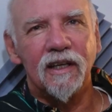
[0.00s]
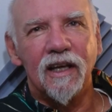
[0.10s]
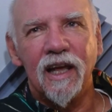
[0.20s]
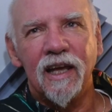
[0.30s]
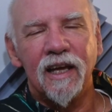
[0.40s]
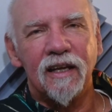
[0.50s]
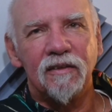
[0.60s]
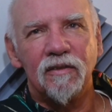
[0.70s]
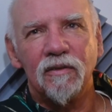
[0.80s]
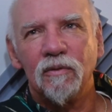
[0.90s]

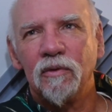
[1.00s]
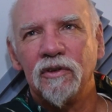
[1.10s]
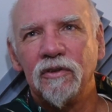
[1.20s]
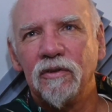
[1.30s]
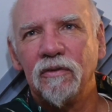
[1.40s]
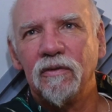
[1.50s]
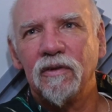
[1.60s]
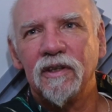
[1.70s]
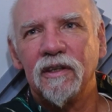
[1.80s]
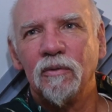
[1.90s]
and
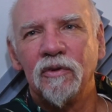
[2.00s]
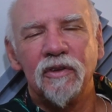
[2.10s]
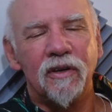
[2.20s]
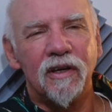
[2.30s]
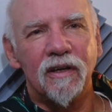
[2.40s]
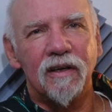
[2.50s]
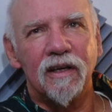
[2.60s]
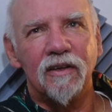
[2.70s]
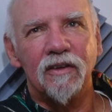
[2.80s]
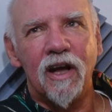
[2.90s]
was there,
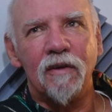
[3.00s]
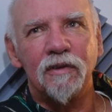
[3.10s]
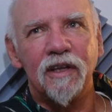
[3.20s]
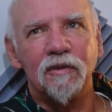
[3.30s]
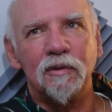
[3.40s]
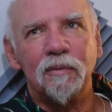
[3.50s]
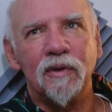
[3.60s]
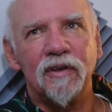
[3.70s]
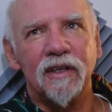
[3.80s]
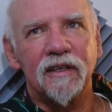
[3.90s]
oftentimes people
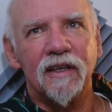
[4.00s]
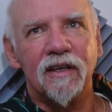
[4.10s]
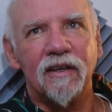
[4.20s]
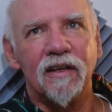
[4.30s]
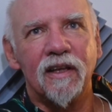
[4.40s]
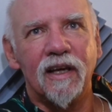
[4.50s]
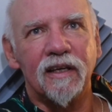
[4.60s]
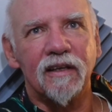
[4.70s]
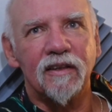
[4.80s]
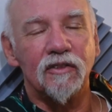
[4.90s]
think
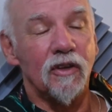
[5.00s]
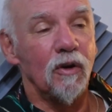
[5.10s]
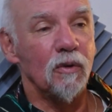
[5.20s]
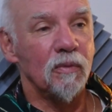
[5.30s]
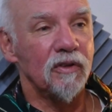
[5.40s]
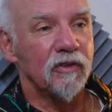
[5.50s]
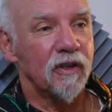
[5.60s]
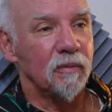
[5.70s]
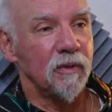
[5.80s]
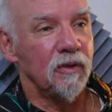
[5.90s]
there's a homeless
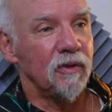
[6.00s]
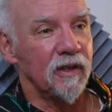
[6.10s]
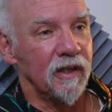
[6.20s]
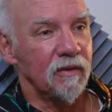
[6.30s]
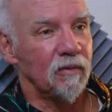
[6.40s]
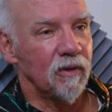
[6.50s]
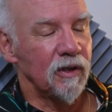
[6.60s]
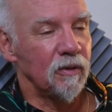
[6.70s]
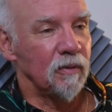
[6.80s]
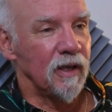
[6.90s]
community. Were
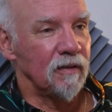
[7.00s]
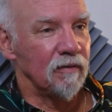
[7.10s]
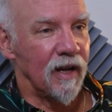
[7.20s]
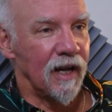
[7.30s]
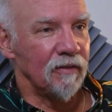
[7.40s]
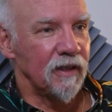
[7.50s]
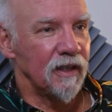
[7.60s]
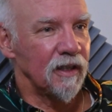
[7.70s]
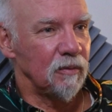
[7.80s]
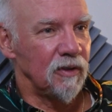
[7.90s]
you involved in a
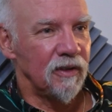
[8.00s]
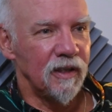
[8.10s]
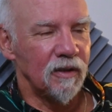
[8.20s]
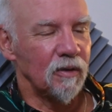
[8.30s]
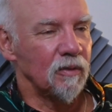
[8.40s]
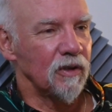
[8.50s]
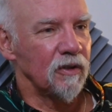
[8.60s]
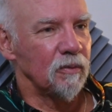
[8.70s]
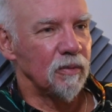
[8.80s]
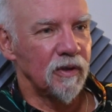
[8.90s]
community, or were
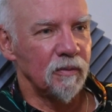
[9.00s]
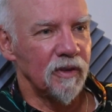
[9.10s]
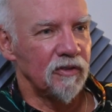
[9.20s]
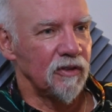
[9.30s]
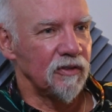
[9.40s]
you pretty much just